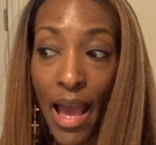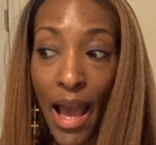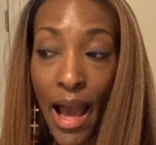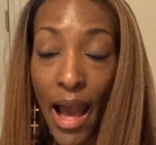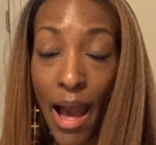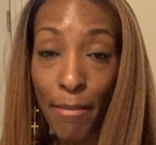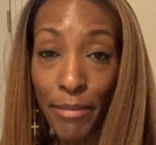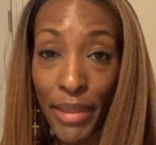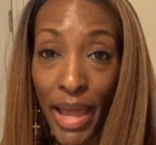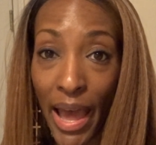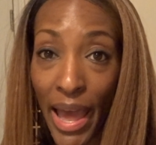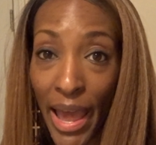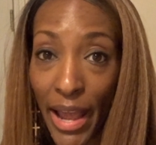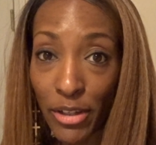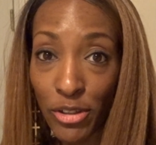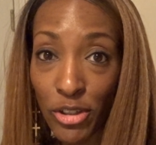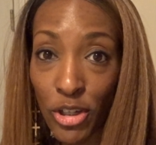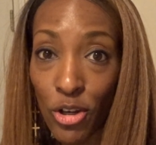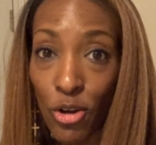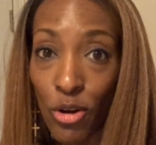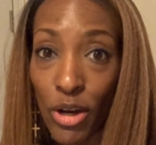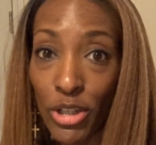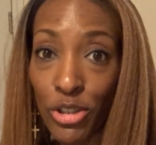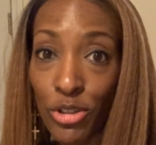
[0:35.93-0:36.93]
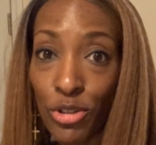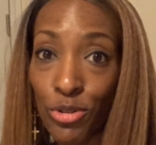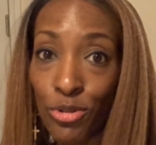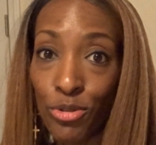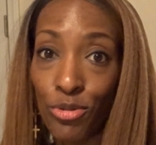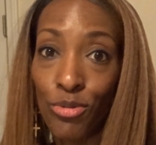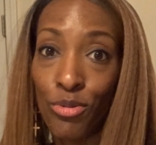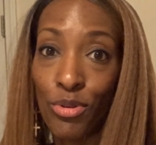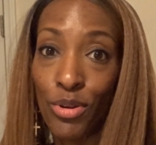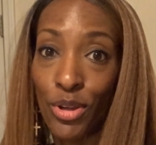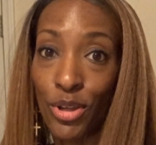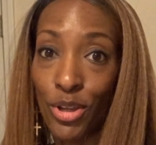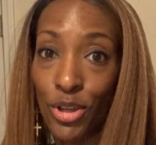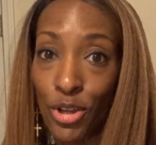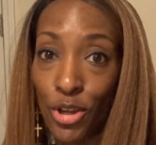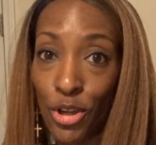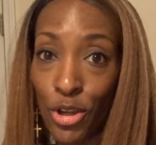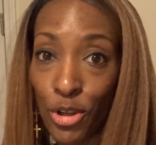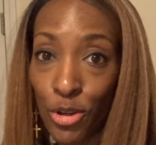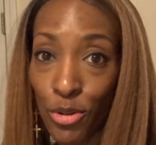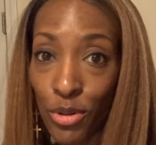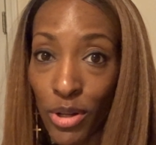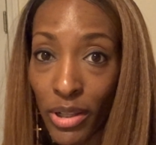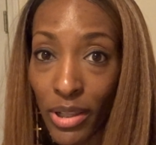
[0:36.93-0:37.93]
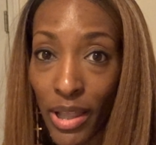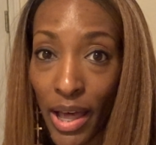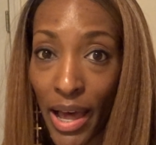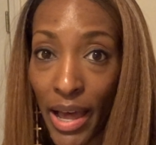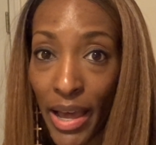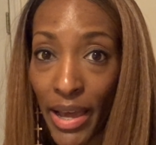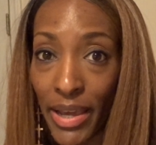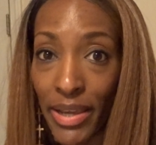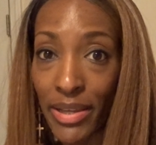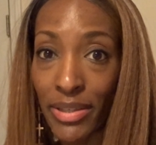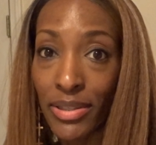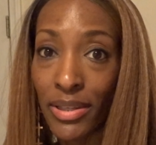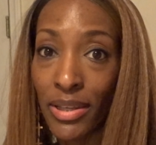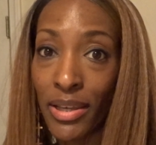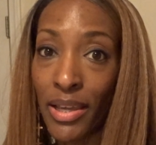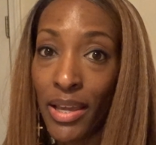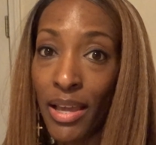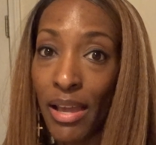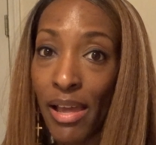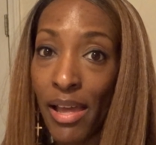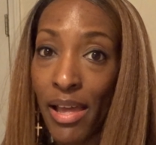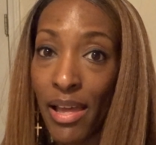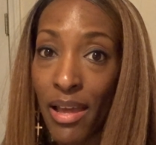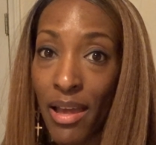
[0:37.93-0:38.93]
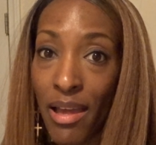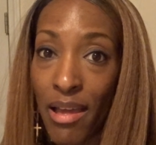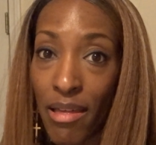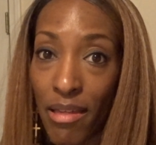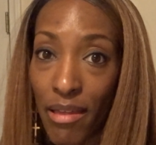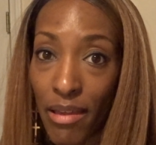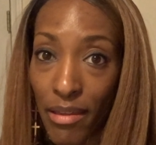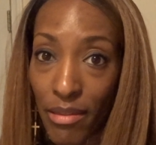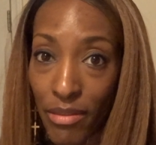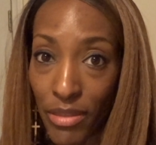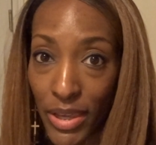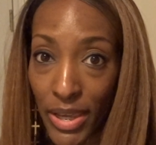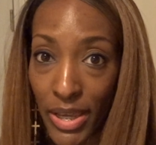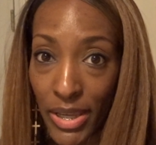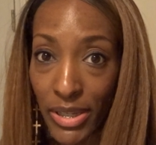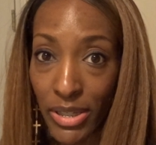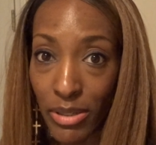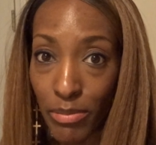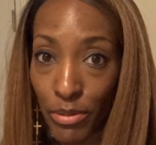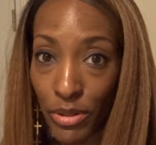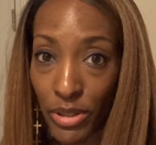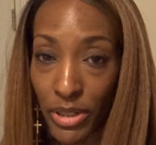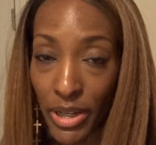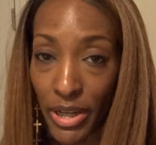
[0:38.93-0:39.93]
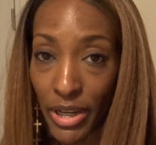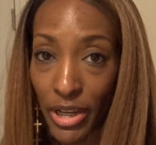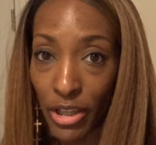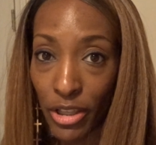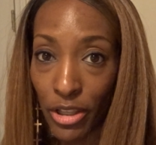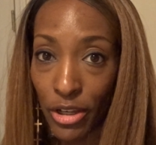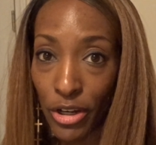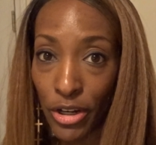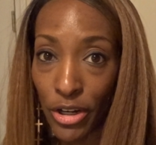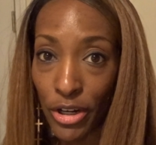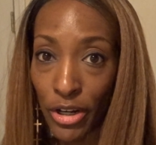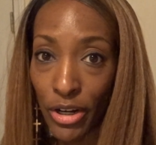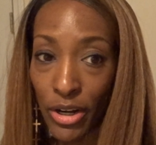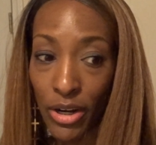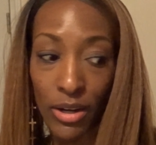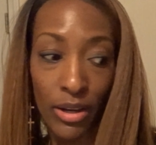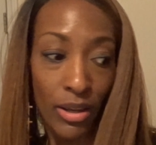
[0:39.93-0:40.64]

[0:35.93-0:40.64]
I'm not actually going to utilize this particular